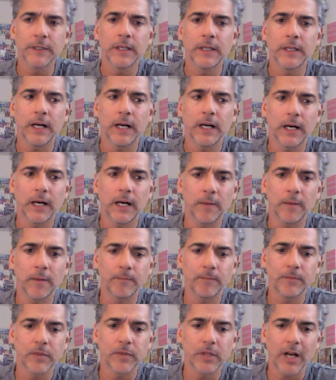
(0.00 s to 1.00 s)

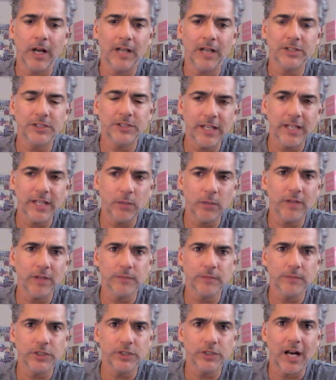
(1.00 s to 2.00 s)
I stayed away
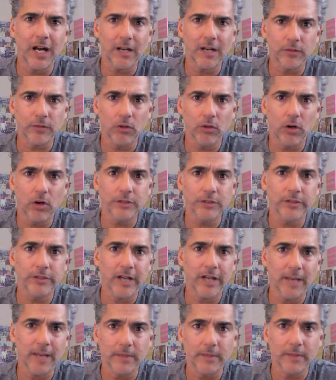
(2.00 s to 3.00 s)
from the stock for a long
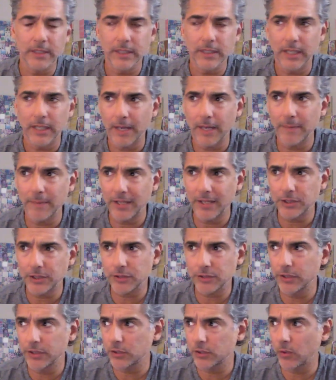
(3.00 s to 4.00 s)
time. I'm
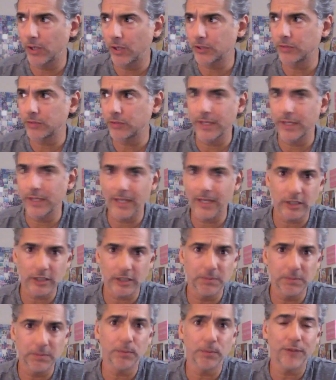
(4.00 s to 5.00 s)
answering this question right now because
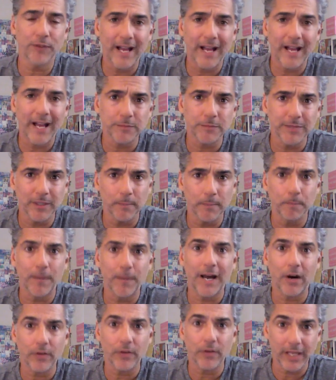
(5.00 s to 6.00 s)
people have asked me
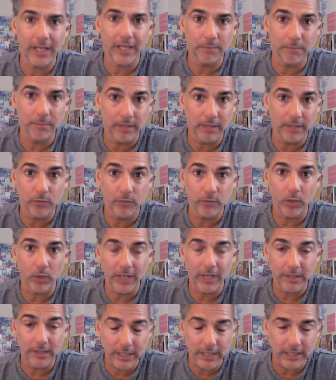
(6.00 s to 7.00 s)
about InBev and what
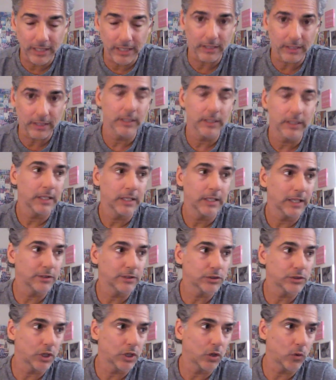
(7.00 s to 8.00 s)
I think. And
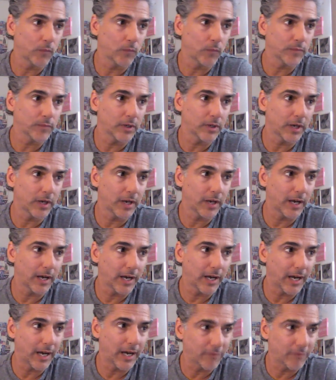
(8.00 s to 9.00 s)
so
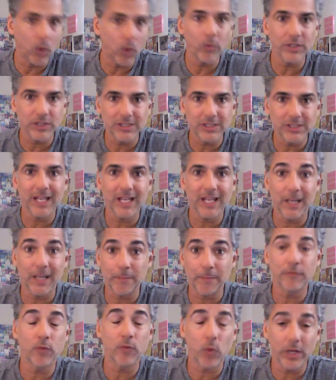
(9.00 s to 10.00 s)
I've always said I'm
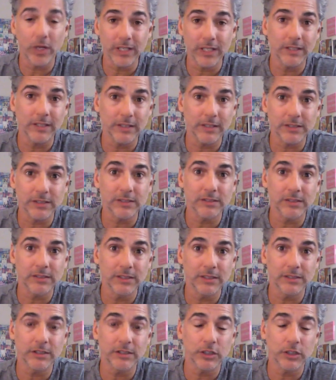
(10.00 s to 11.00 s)
avoiding this
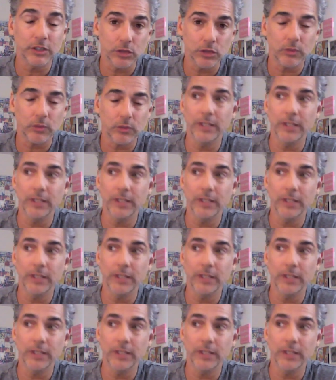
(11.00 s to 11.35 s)
issue.